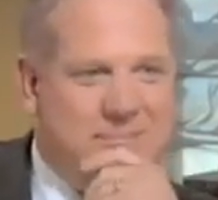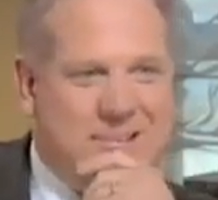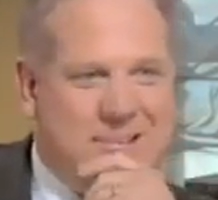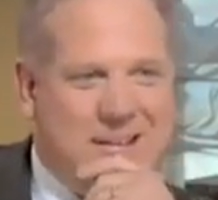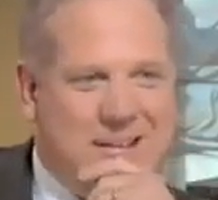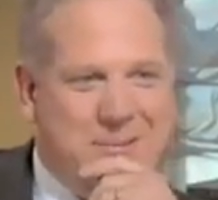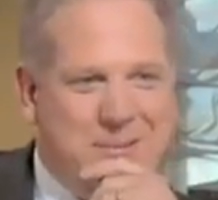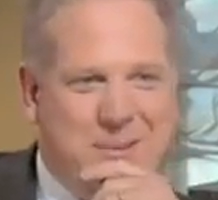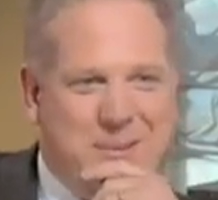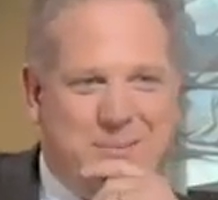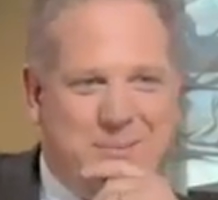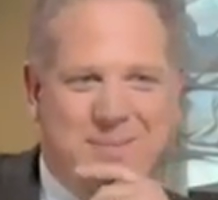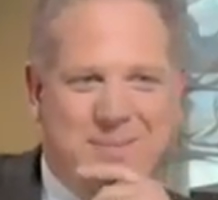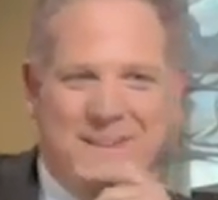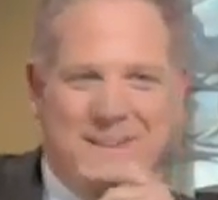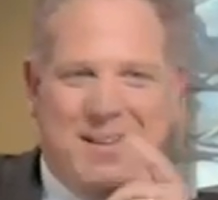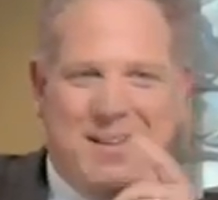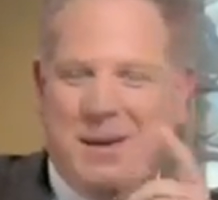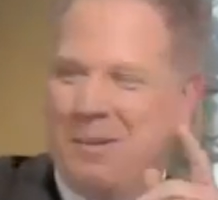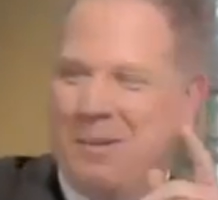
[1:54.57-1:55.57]
I'm
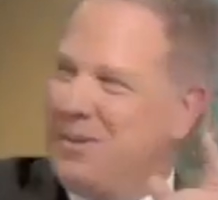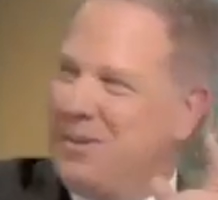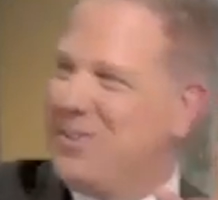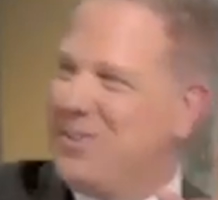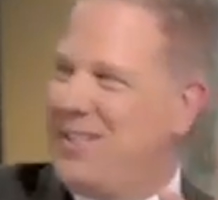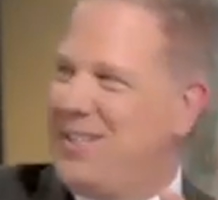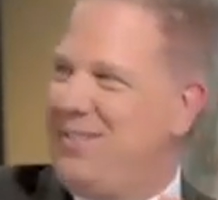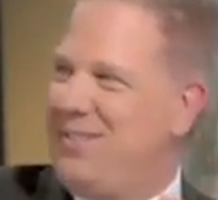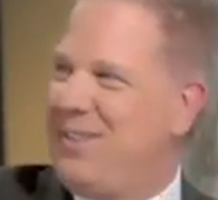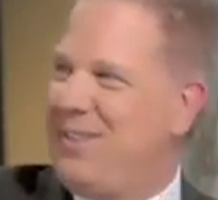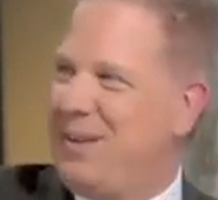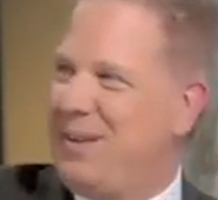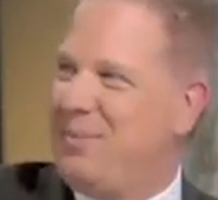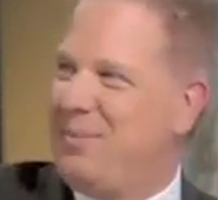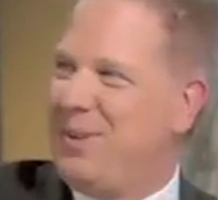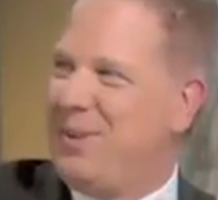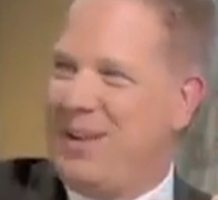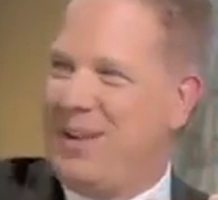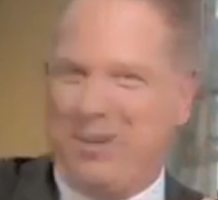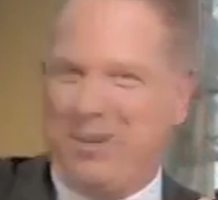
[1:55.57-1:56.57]
going to see if I can
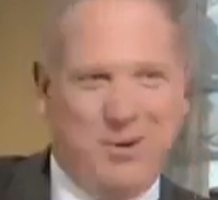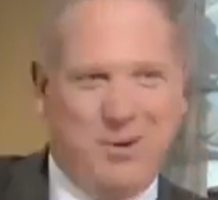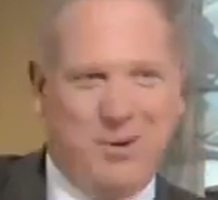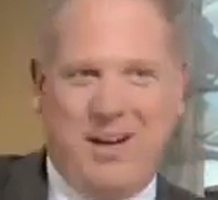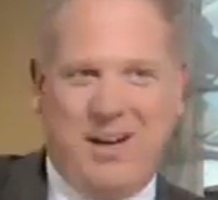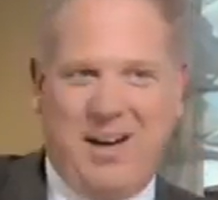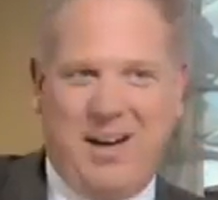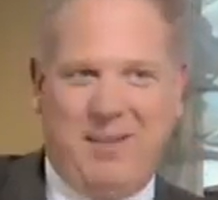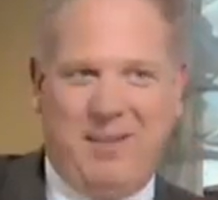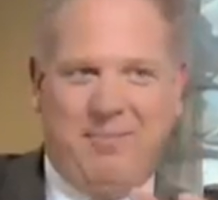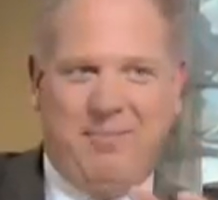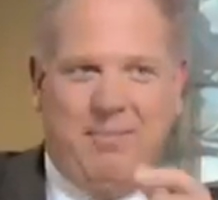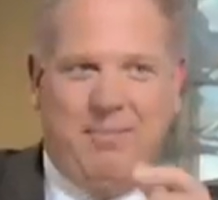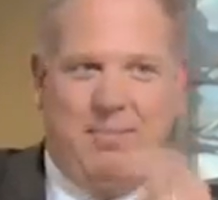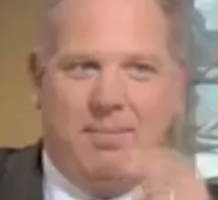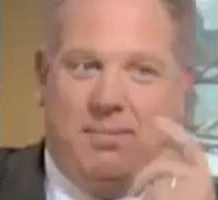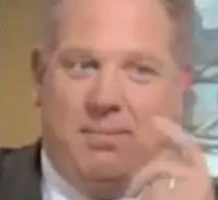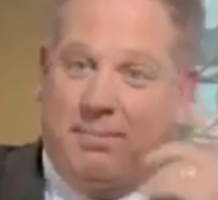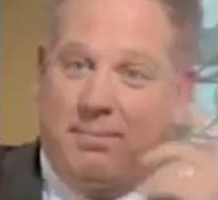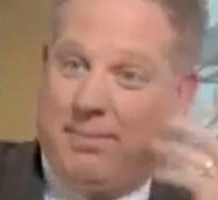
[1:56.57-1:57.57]
play your game.
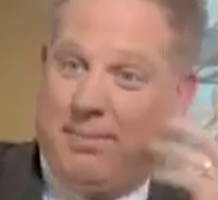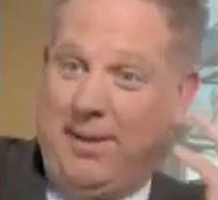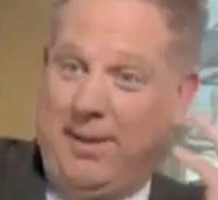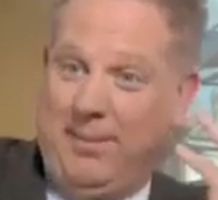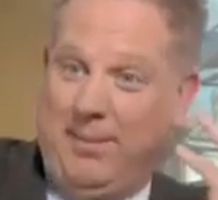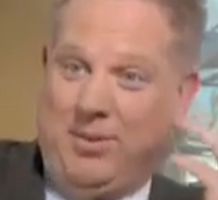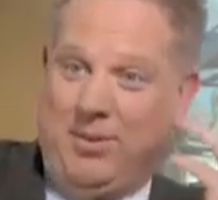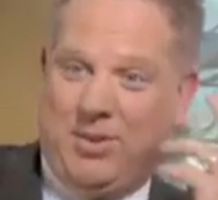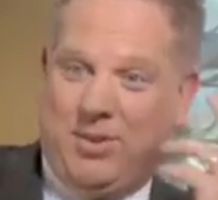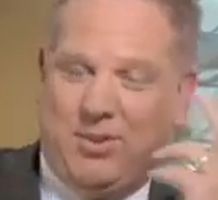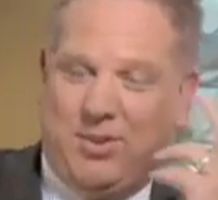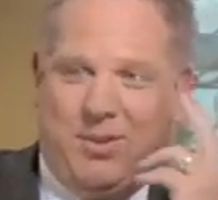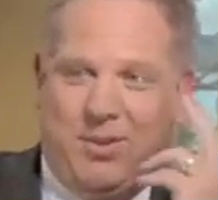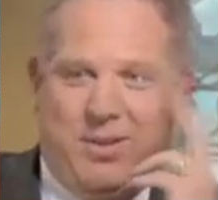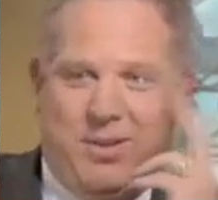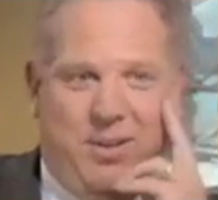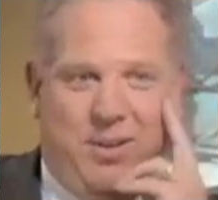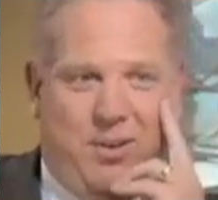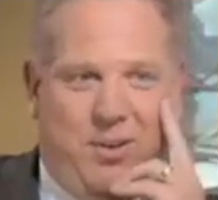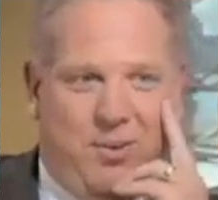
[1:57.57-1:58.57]
People just want
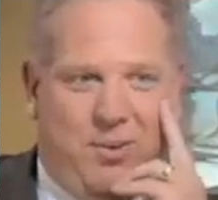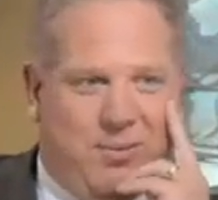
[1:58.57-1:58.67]
to know.